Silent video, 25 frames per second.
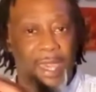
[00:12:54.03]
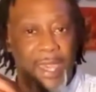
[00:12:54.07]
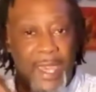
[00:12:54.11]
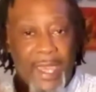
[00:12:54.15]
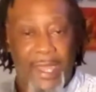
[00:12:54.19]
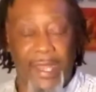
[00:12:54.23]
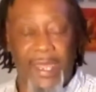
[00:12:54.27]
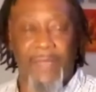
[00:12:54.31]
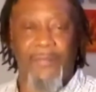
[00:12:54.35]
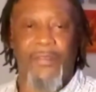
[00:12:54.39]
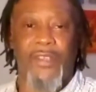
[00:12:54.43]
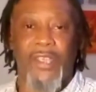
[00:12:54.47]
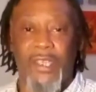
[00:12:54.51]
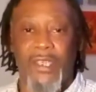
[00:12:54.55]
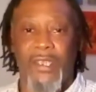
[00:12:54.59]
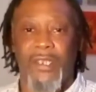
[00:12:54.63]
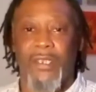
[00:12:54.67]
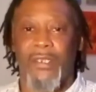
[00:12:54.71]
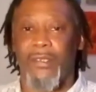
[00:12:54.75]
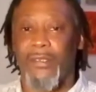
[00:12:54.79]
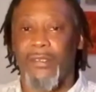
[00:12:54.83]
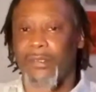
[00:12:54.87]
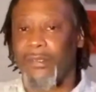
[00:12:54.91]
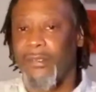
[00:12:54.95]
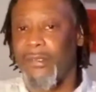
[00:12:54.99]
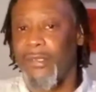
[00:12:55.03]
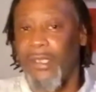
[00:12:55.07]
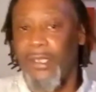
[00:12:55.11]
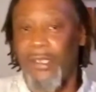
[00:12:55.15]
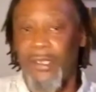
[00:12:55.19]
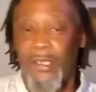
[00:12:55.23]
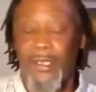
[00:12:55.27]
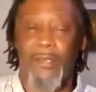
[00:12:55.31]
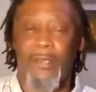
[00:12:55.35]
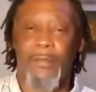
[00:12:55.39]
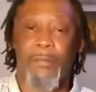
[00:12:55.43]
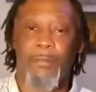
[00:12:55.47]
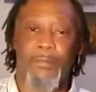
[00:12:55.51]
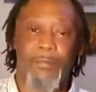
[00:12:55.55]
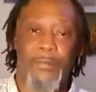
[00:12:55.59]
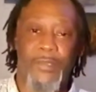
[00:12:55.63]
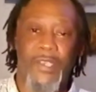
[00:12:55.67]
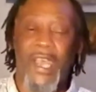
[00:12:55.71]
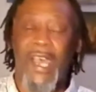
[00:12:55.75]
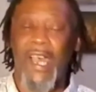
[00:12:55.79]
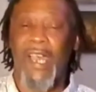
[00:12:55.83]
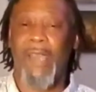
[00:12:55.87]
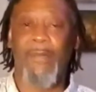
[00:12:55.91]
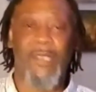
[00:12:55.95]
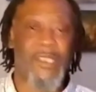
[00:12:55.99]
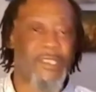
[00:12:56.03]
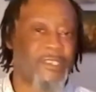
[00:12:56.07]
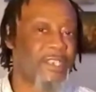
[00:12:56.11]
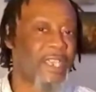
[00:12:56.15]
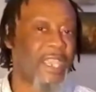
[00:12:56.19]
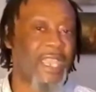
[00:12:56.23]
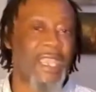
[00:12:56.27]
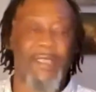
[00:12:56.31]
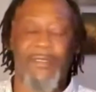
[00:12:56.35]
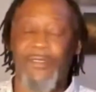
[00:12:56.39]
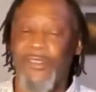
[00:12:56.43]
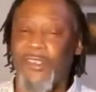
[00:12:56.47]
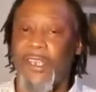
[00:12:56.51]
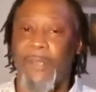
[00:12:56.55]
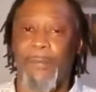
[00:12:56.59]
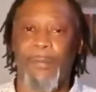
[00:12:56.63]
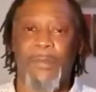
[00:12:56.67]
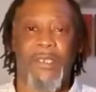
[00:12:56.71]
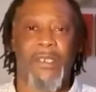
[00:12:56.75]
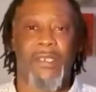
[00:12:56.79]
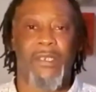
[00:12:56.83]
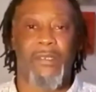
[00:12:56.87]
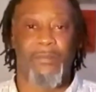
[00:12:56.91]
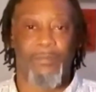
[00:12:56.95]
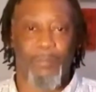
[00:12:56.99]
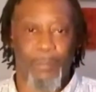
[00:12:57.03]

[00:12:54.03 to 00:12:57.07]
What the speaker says: every time he saves something